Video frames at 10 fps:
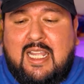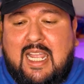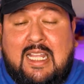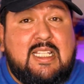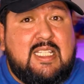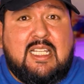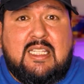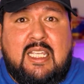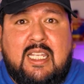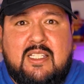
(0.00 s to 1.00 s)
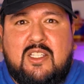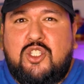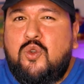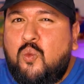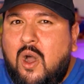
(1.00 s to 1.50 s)
And the second thing is
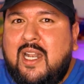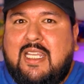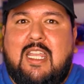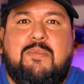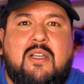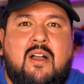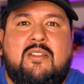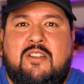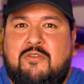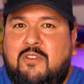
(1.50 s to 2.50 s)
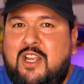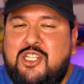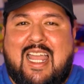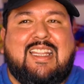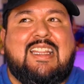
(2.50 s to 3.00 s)
you want to keep the content
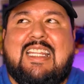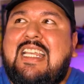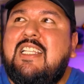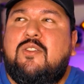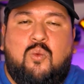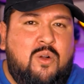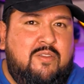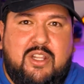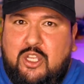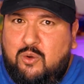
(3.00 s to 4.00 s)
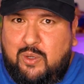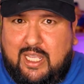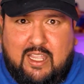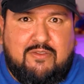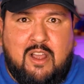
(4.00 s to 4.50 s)
fresh at least one video a
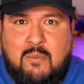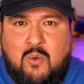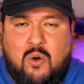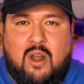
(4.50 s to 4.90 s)
week, if not more.